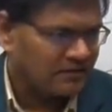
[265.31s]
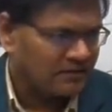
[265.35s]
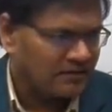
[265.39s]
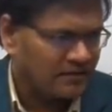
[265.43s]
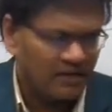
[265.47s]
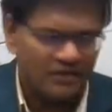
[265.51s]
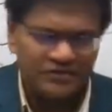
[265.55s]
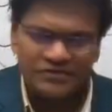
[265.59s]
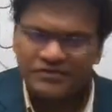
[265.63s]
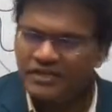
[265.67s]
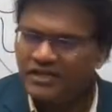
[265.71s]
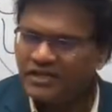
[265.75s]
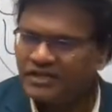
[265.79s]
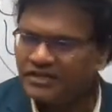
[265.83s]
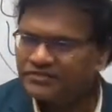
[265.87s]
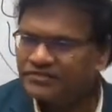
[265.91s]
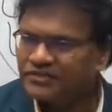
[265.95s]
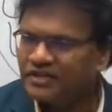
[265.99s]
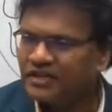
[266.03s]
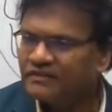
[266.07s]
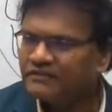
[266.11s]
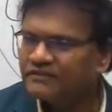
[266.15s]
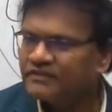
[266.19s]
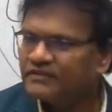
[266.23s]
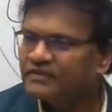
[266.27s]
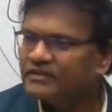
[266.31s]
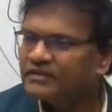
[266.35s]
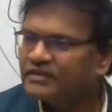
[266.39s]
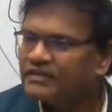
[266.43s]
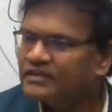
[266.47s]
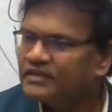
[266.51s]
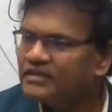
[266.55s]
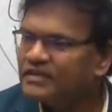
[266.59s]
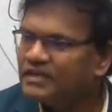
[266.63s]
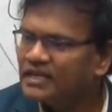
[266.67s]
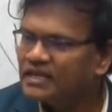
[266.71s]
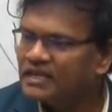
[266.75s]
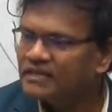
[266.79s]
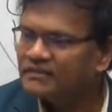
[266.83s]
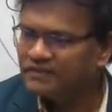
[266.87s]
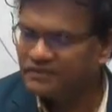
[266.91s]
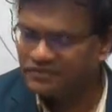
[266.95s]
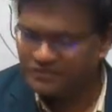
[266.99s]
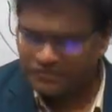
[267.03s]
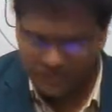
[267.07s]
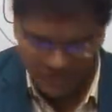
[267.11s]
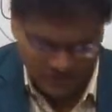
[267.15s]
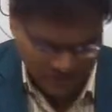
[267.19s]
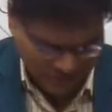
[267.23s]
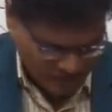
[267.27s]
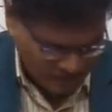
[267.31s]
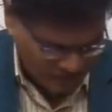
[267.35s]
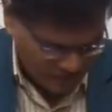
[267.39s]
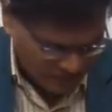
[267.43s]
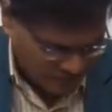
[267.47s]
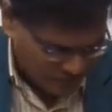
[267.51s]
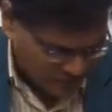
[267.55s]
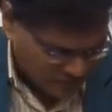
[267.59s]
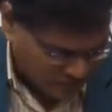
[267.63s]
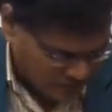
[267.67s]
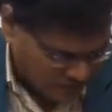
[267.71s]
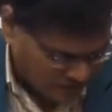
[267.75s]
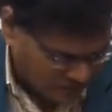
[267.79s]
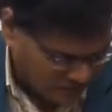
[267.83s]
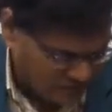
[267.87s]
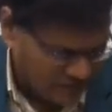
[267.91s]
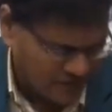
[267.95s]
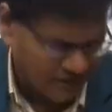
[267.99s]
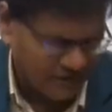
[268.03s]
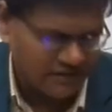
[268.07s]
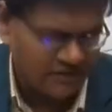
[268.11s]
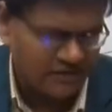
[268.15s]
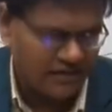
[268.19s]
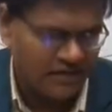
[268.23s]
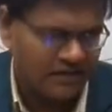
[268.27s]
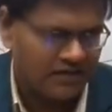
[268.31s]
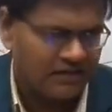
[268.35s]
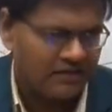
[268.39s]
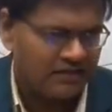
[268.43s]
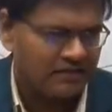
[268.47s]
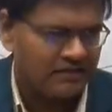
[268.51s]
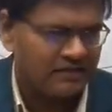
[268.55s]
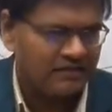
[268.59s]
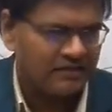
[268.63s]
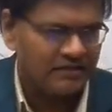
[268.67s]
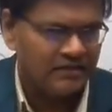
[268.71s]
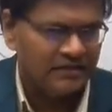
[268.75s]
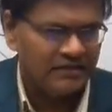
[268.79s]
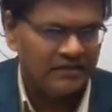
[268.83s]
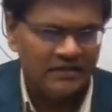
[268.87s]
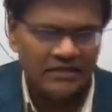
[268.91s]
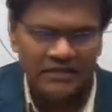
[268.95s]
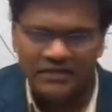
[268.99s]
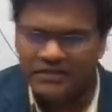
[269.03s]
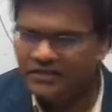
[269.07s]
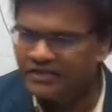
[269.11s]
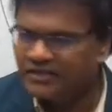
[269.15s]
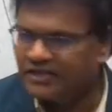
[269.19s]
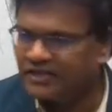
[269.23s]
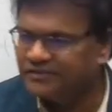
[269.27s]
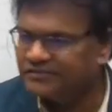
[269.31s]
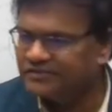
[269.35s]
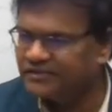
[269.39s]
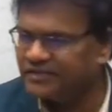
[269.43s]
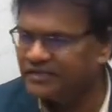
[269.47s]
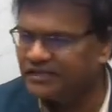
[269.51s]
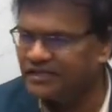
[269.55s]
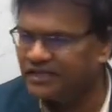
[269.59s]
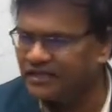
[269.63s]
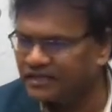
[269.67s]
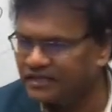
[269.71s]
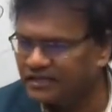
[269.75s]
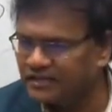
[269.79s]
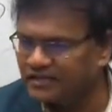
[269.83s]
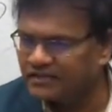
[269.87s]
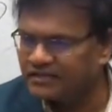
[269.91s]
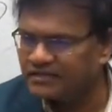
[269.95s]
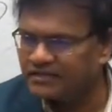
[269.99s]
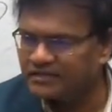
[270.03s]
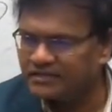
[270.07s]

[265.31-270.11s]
Last year itself, it was seen that you can see that